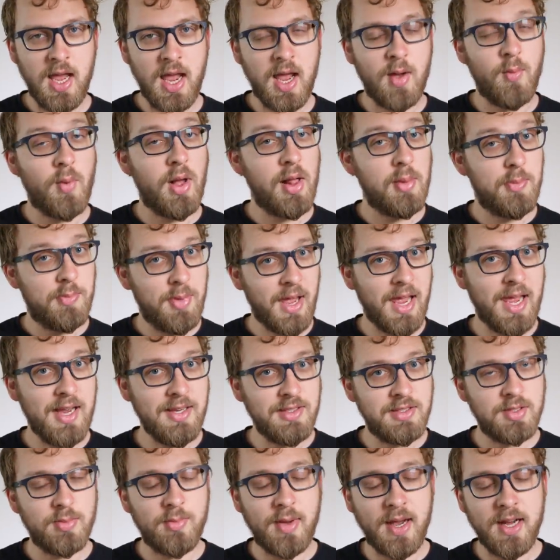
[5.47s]
And while
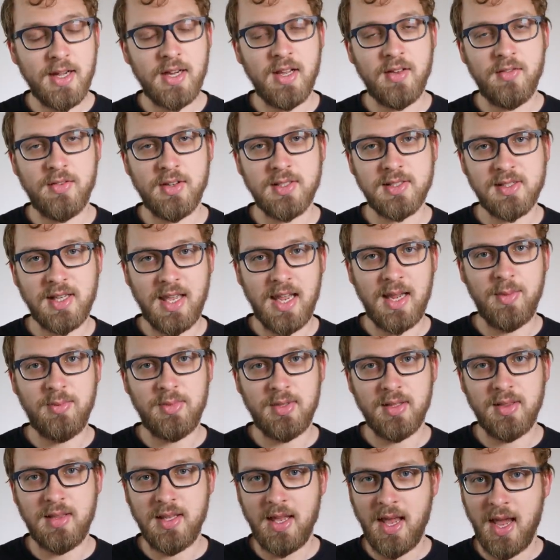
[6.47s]
Paint might have
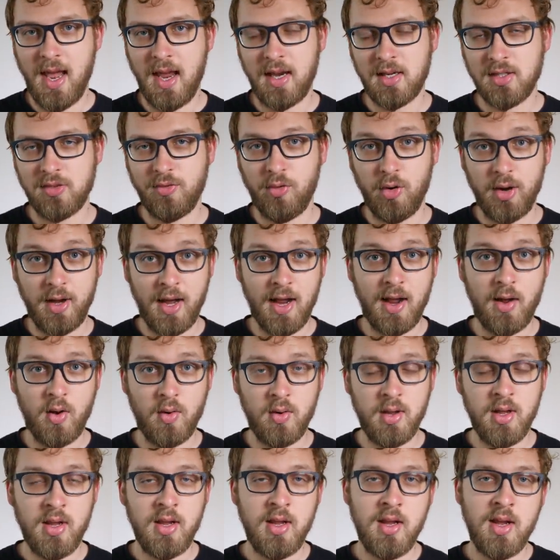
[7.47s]
escaped the axe for
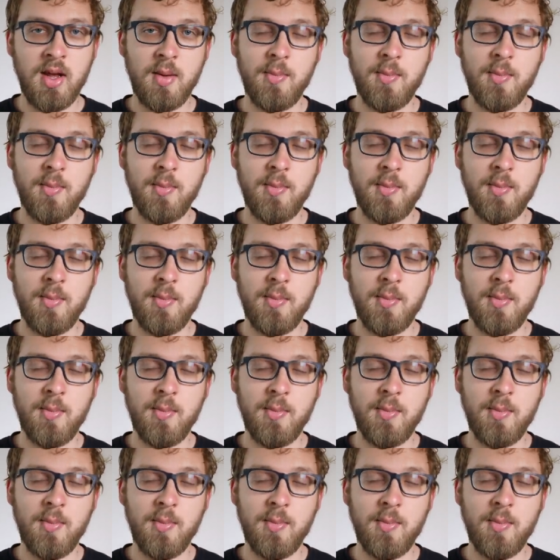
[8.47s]
now,